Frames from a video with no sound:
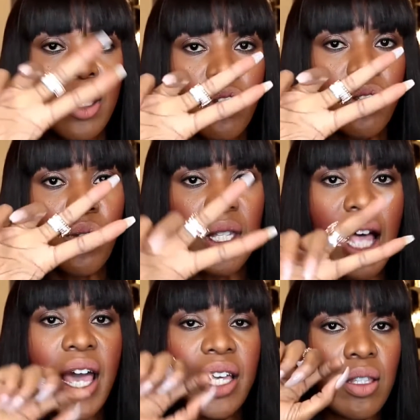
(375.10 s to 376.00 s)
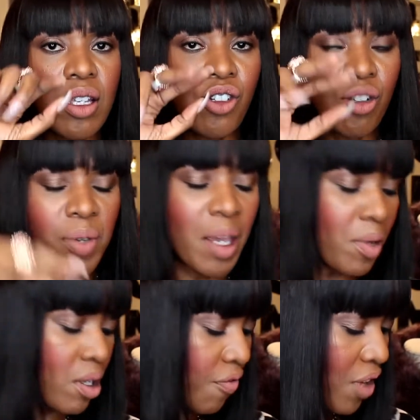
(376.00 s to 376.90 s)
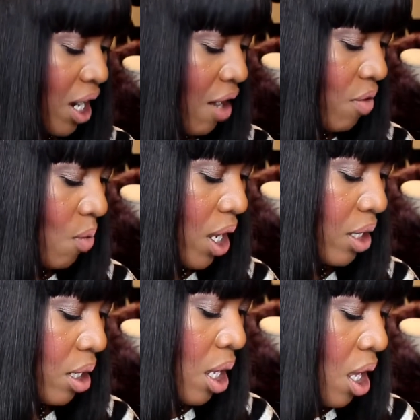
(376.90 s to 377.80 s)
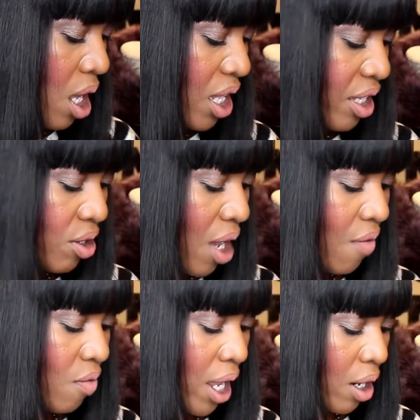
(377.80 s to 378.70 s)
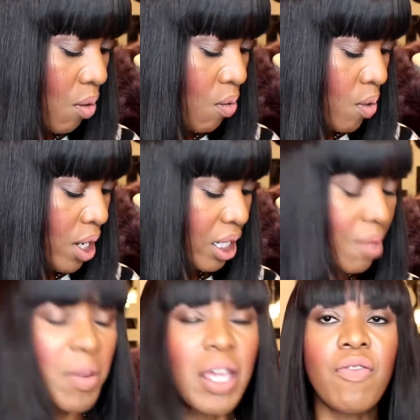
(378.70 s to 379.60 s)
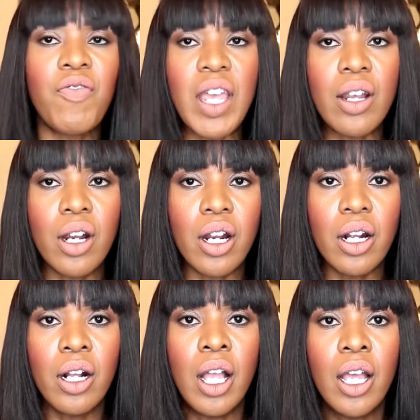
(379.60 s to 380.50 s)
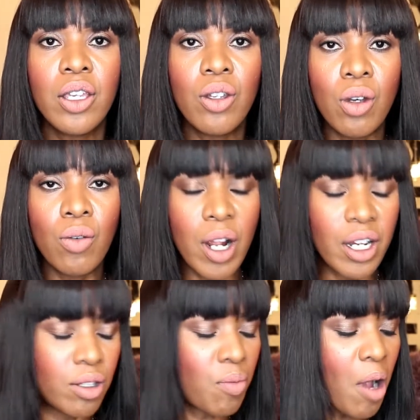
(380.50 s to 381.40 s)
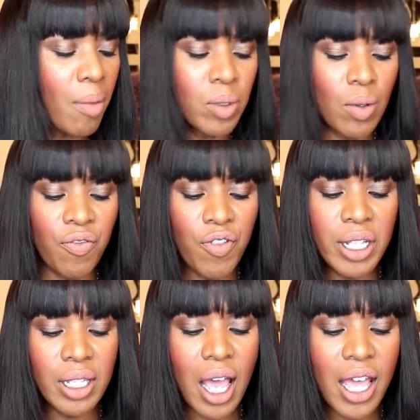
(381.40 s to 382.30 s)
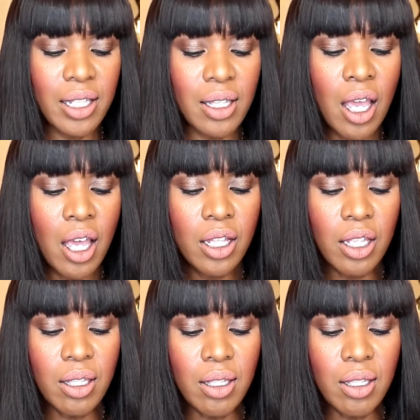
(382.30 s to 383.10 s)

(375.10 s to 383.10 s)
There's no size. It should be able to fit everyone. Unless you have like a really big finger, you'll run into problems with free size. This